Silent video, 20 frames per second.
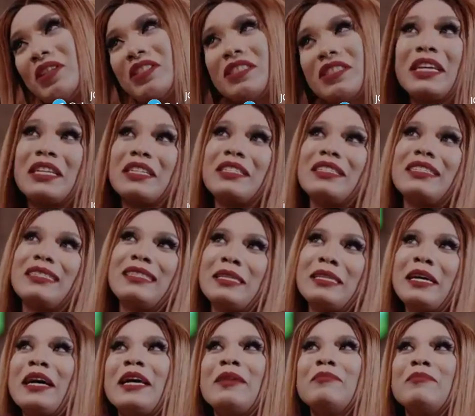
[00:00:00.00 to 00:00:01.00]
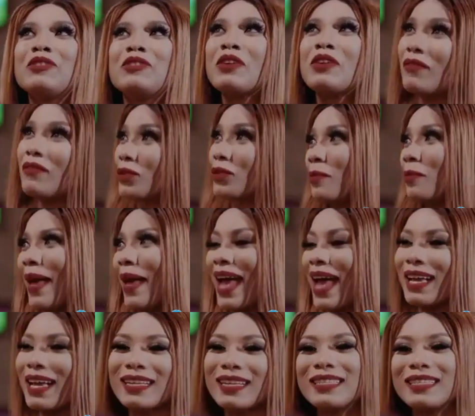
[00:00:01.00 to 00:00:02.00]
I wish I could time travel
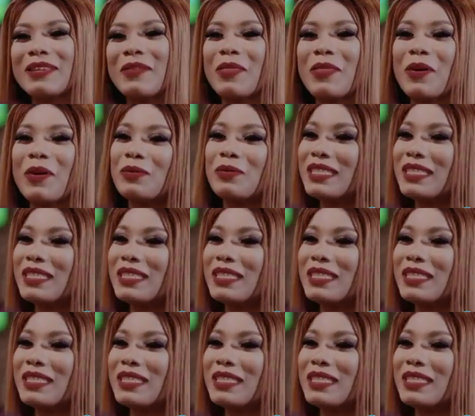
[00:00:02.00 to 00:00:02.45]
back to